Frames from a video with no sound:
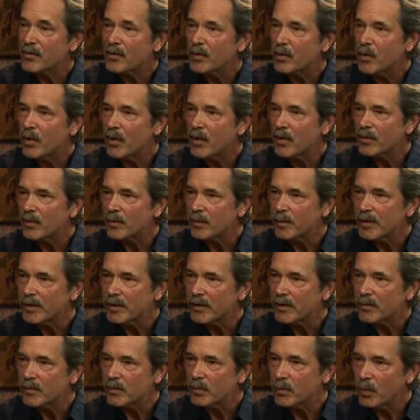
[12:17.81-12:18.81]
quotes
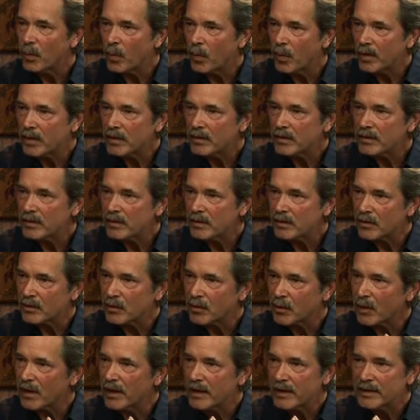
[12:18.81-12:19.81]
because one
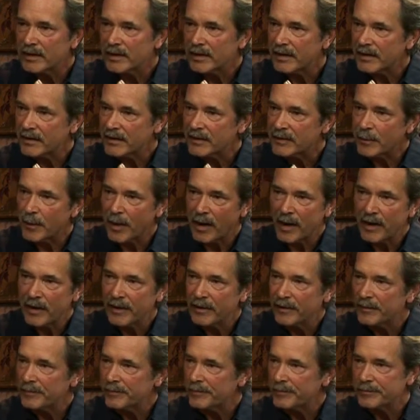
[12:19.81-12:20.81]
great
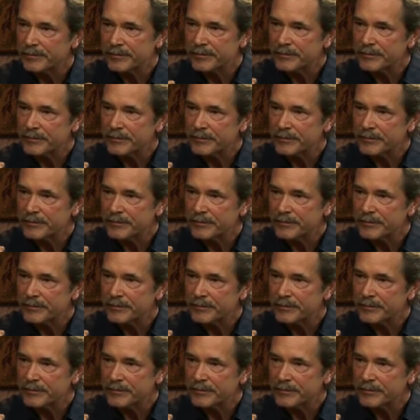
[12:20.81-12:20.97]
inspired